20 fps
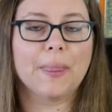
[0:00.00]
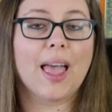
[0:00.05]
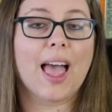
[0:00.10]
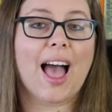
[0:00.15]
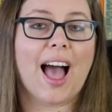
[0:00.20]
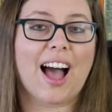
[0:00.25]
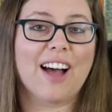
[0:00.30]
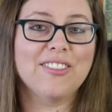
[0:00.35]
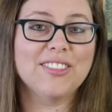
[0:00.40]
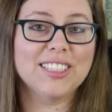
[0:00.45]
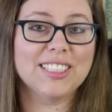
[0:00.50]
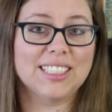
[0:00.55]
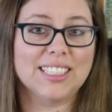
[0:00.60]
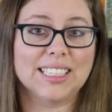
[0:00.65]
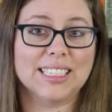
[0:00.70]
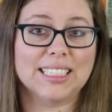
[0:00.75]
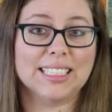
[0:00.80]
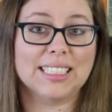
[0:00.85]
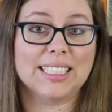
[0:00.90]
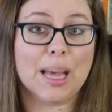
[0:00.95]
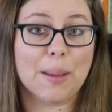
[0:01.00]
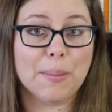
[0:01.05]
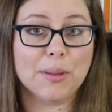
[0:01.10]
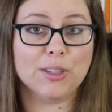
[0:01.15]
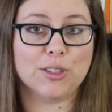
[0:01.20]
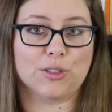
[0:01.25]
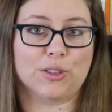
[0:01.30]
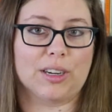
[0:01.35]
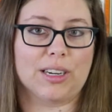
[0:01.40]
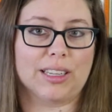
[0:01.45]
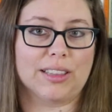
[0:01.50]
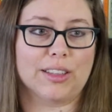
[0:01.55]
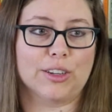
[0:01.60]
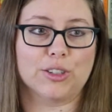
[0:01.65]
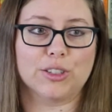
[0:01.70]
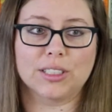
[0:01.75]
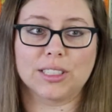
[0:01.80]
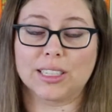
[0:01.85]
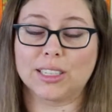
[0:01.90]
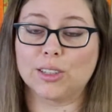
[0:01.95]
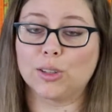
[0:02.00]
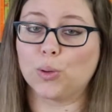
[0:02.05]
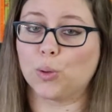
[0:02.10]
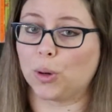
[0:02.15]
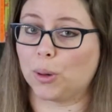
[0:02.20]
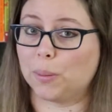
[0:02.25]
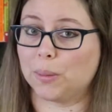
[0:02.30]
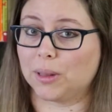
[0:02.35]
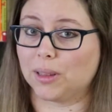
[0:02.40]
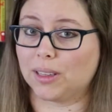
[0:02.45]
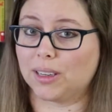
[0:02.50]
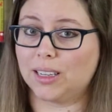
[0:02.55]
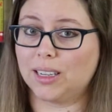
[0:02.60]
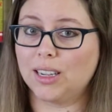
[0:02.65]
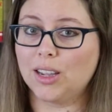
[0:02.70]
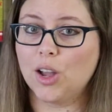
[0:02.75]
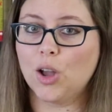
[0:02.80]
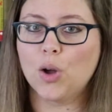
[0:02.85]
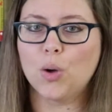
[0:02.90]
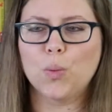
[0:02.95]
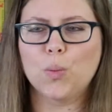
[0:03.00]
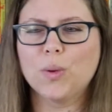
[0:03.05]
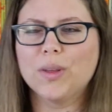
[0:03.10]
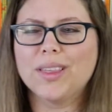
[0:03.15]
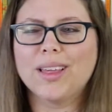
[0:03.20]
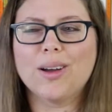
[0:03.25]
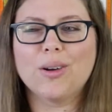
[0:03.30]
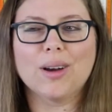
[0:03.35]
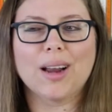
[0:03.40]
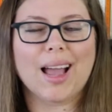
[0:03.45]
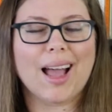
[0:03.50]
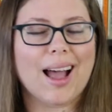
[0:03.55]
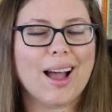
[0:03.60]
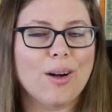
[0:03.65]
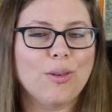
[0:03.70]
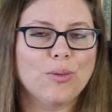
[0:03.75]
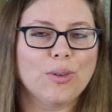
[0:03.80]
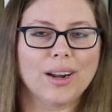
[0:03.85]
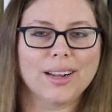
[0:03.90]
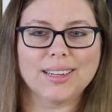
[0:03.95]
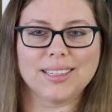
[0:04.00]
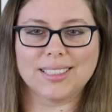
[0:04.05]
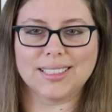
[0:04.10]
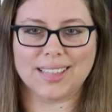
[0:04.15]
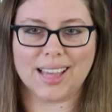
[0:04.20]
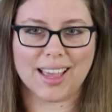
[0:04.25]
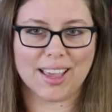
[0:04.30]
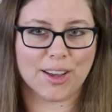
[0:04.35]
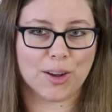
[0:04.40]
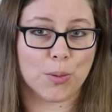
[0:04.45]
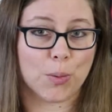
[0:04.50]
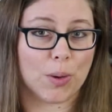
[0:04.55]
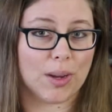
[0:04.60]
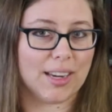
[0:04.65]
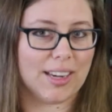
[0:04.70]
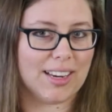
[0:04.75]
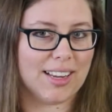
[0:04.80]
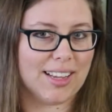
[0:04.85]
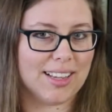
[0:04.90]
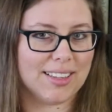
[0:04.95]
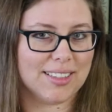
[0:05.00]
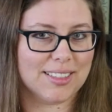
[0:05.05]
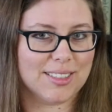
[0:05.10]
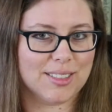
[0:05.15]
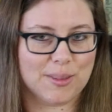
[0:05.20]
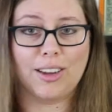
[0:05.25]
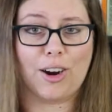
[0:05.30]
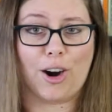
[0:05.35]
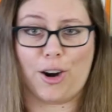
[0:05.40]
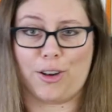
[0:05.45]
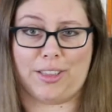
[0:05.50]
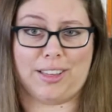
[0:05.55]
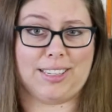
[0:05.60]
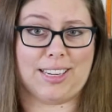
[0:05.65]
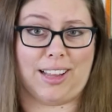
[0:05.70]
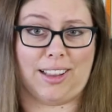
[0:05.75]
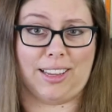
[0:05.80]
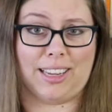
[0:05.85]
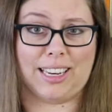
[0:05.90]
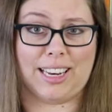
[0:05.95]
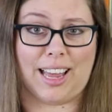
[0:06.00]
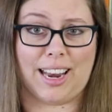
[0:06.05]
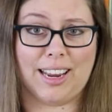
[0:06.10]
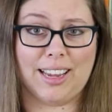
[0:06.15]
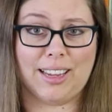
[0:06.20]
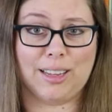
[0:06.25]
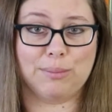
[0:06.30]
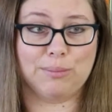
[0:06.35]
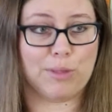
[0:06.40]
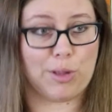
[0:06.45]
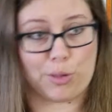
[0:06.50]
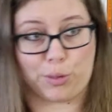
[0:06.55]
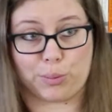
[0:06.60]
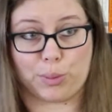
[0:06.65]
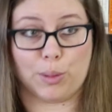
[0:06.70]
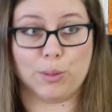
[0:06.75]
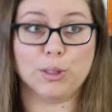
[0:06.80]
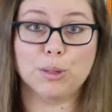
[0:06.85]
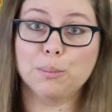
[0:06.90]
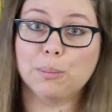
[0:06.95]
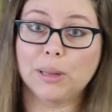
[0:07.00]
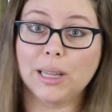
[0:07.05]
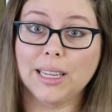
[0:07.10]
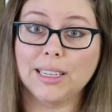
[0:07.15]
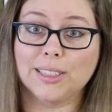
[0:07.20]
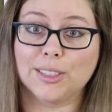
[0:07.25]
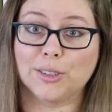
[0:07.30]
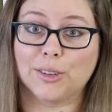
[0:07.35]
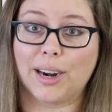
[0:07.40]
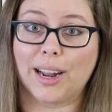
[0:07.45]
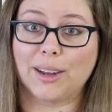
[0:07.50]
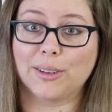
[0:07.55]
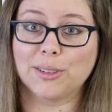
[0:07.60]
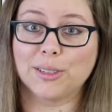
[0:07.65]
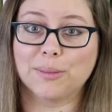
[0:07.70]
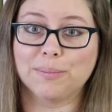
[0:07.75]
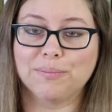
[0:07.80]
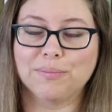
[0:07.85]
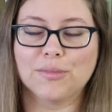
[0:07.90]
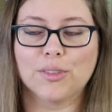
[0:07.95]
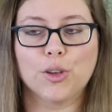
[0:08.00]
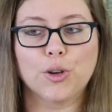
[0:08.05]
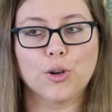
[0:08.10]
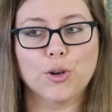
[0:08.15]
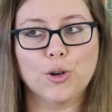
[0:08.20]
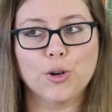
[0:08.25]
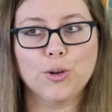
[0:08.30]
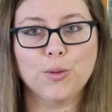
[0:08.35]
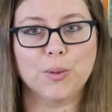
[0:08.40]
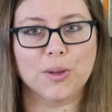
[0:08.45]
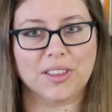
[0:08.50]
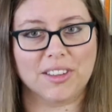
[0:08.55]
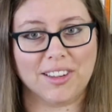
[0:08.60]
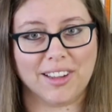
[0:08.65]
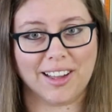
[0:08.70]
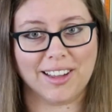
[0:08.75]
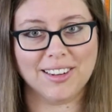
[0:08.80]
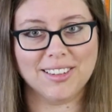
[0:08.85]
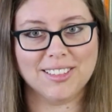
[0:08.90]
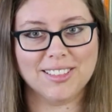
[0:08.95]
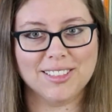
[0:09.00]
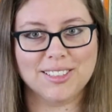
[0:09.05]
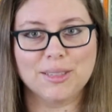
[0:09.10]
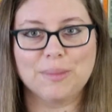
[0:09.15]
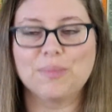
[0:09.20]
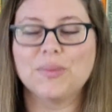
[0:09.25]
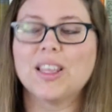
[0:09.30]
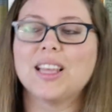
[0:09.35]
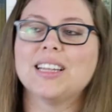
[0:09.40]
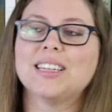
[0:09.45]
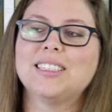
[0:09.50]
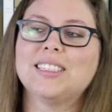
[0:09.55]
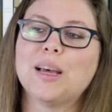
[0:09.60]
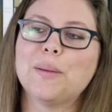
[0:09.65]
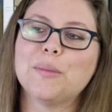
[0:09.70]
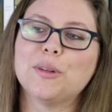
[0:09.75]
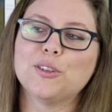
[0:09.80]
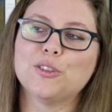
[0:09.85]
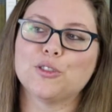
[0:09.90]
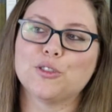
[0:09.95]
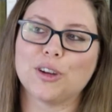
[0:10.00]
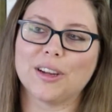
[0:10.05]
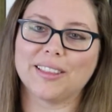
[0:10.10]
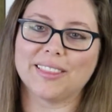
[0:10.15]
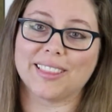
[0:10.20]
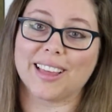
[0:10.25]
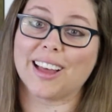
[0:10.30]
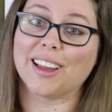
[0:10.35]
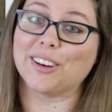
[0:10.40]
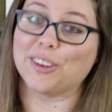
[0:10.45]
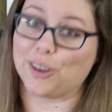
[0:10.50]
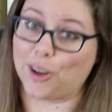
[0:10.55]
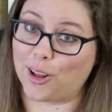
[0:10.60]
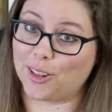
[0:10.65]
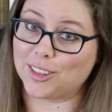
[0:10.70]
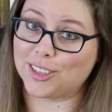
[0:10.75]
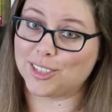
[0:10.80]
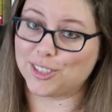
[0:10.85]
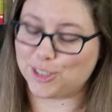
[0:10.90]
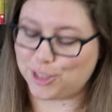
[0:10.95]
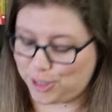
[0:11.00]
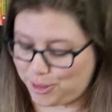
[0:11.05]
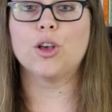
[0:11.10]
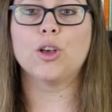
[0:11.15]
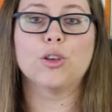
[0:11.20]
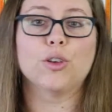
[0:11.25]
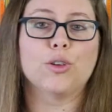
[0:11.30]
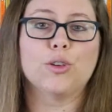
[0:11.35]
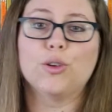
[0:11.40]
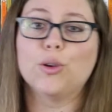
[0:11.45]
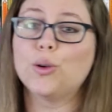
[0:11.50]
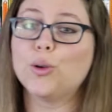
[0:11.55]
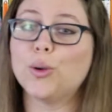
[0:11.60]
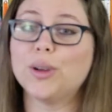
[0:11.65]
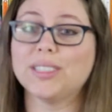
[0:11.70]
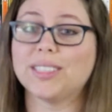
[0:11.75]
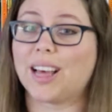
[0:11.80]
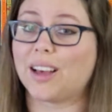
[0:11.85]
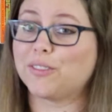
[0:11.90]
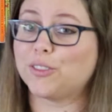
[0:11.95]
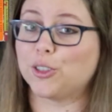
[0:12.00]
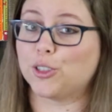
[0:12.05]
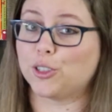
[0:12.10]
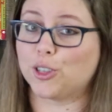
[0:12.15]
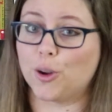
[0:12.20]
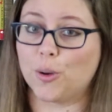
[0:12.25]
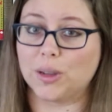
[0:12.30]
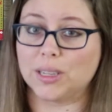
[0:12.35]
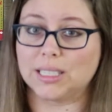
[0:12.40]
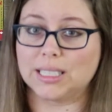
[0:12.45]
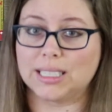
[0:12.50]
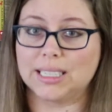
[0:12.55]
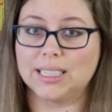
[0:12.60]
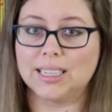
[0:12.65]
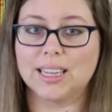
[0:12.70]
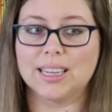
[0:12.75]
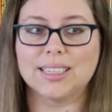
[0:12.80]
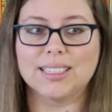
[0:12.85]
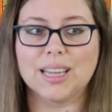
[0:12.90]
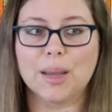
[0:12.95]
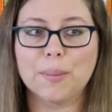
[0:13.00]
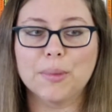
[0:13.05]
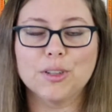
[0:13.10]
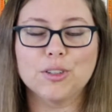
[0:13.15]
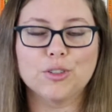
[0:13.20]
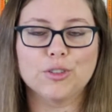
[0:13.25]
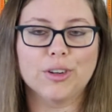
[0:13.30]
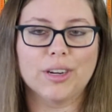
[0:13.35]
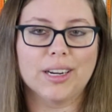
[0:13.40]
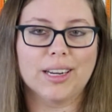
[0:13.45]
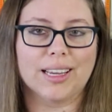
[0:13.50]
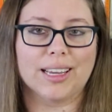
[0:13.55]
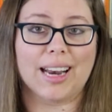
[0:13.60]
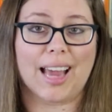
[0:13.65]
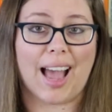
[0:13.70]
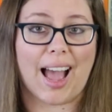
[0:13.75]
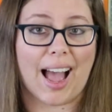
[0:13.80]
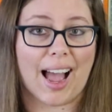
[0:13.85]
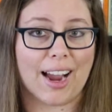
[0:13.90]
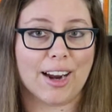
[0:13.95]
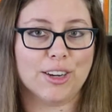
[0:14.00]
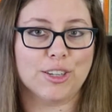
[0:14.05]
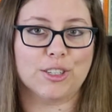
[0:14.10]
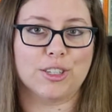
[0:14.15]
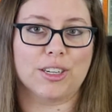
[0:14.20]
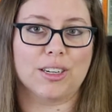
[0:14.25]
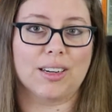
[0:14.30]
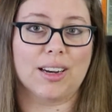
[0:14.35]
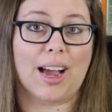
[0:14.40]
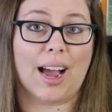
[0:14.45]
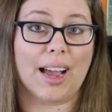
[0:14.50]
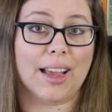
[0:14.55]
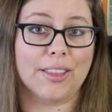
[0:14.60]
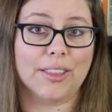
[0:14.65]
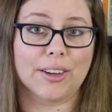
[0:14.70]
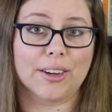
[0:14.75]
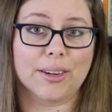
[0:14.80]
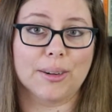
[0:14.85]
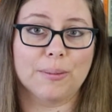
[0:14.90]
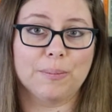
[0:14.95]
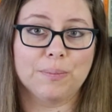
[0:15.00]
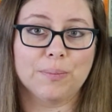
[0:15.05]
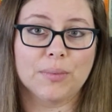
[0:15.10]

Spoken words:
Have a scene demonstrating their skill or ability without outright saying what it is. Are they telekinetic? Throw some plates around. Good with guns? Demonstrate that knowledge. You don't always have to show a scene demonstrating an action either.